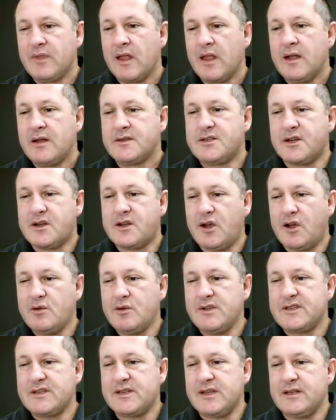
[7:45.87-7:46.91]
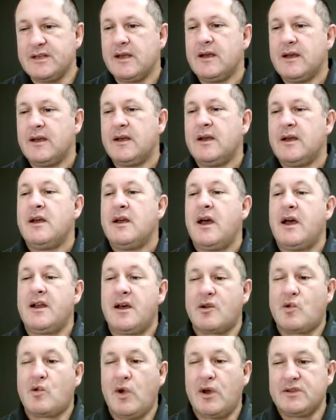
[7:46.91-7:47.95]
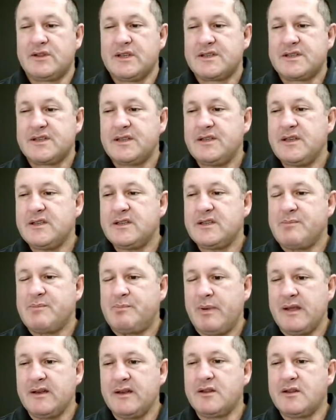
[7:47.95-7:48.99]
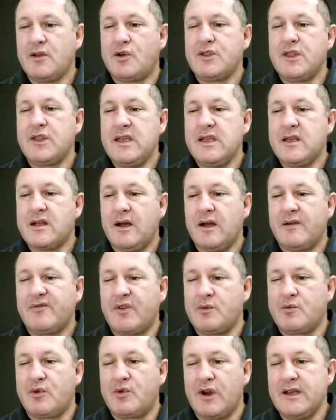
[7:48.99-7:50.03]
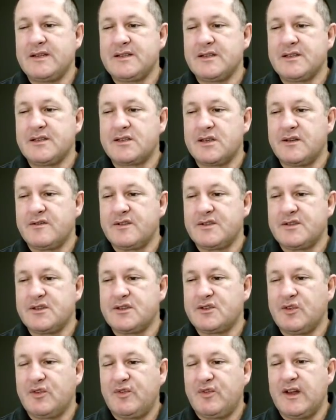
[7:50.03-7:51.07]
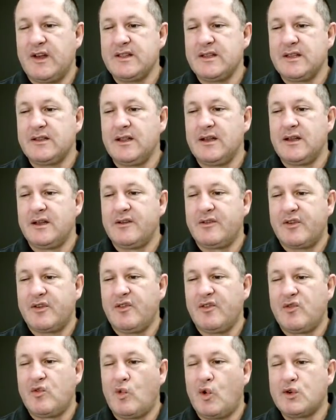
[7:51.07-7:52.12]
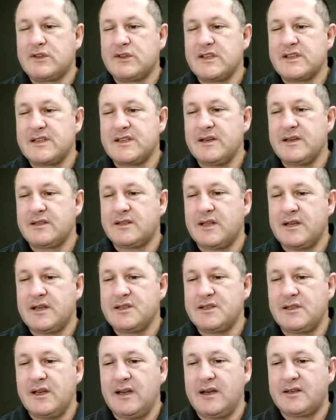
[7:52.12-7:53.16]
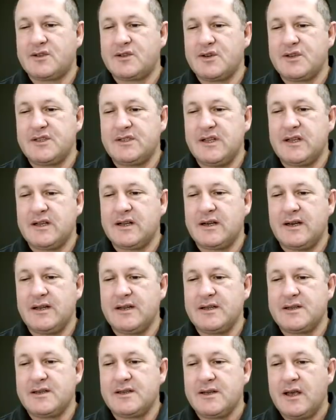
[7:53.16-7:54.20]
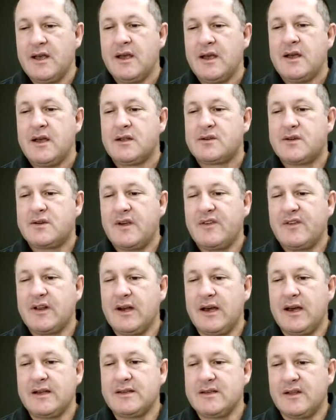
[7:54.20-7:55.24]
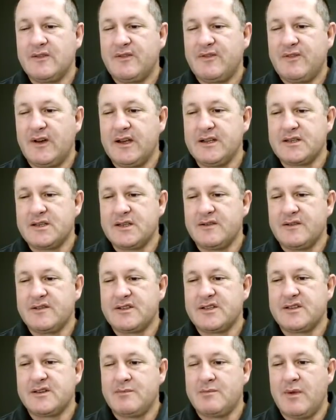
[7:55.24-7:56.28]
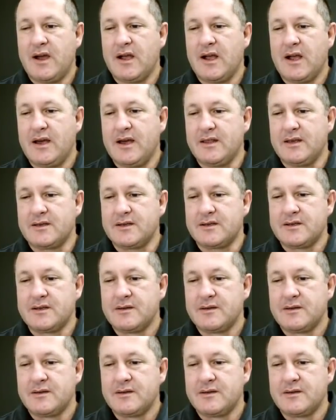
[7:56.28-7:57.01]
Jacoby, said, and I quote, "The city is dependent on the income from rates and services to fund the delivery of water, sanitation, electricity, clinics, traffic lights, and fire services, among others.